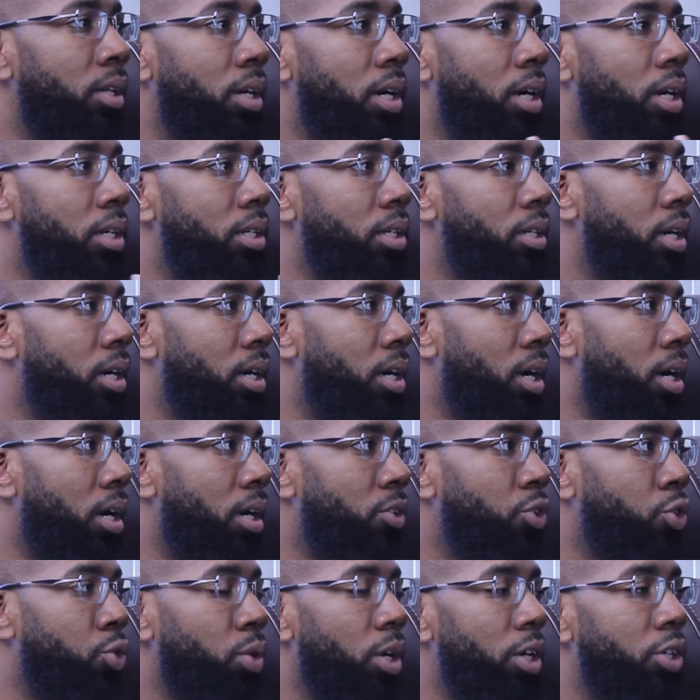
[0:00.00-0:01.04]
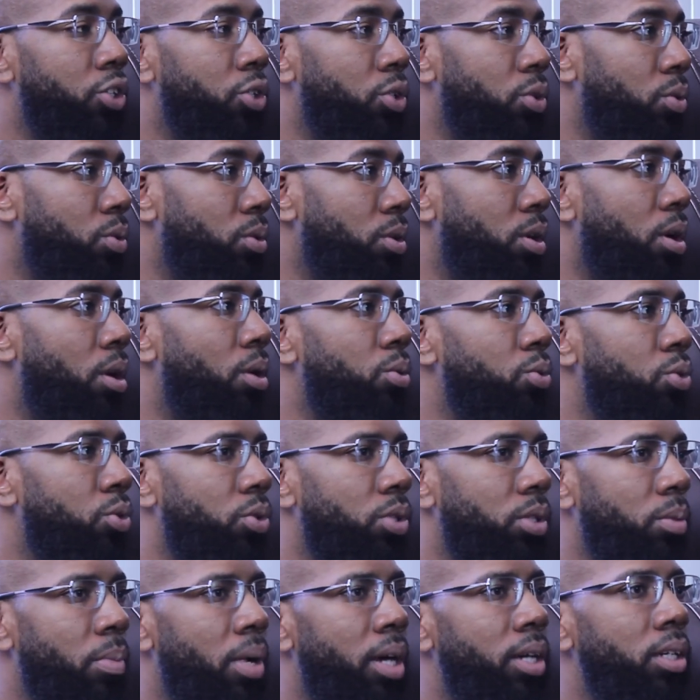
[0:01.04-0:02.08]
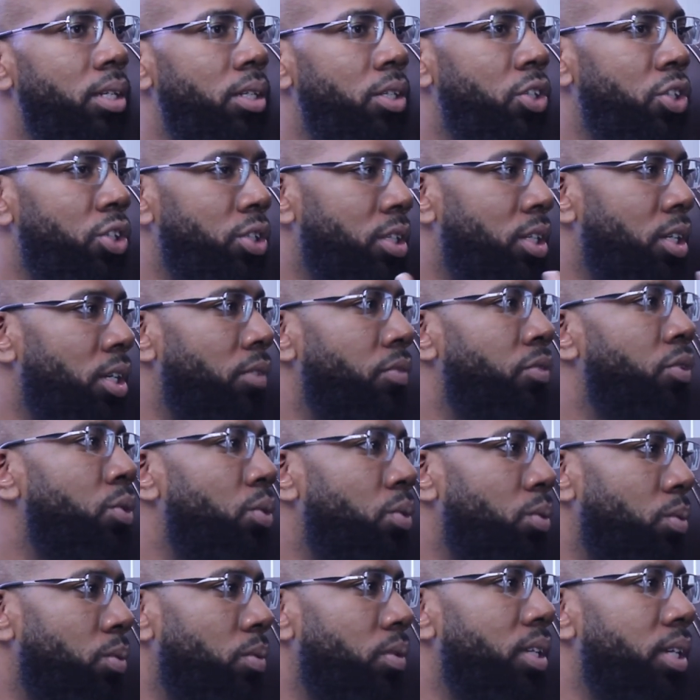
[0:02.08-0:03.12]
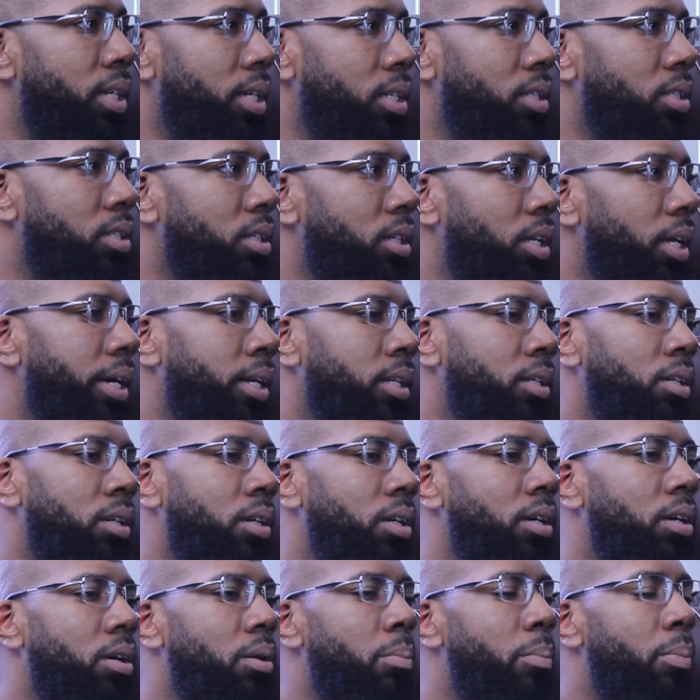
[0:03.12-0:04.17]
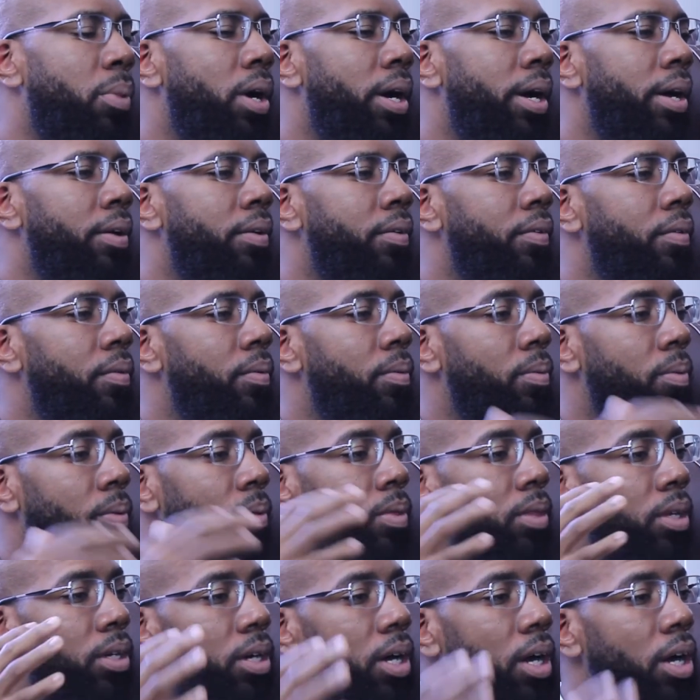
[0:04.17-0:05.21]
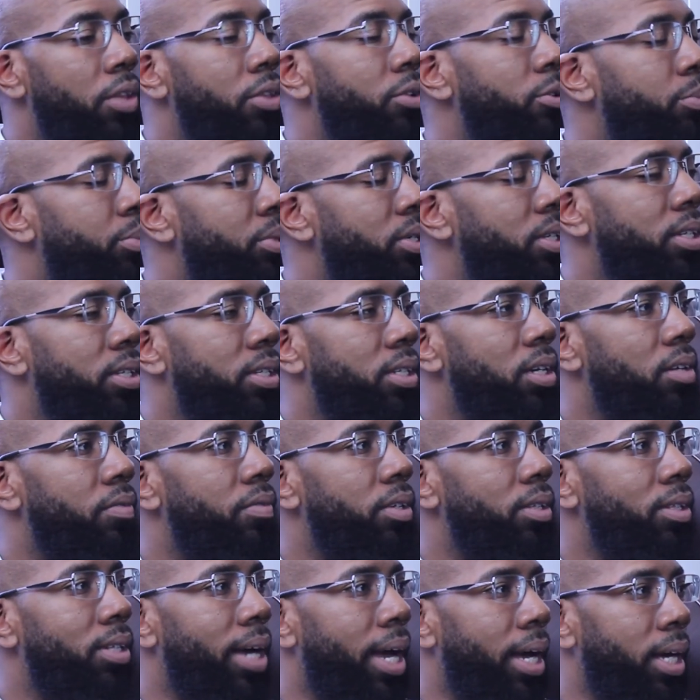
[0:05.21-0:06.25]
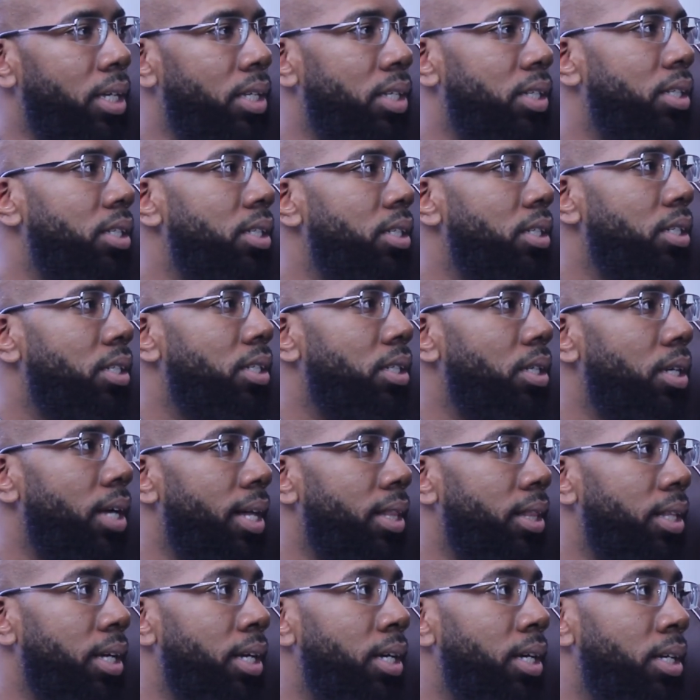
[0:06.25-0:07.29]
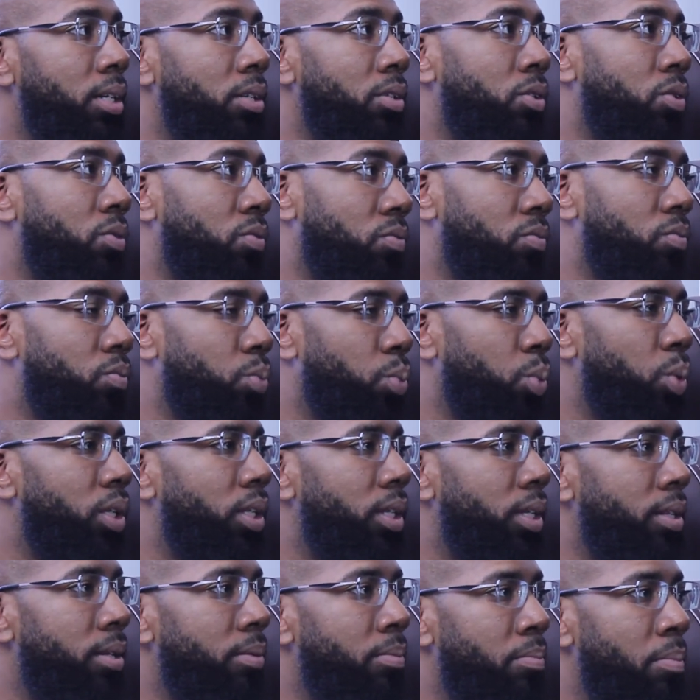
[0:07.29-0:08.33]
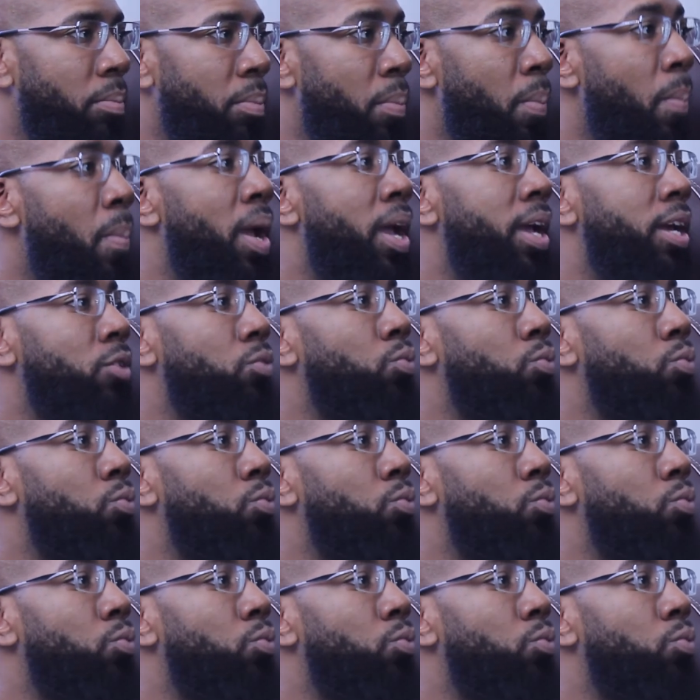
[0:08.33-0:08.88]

a structure or a coach or somebody to just give you the intellect. But the other piece of it, that consistency, I think is really the main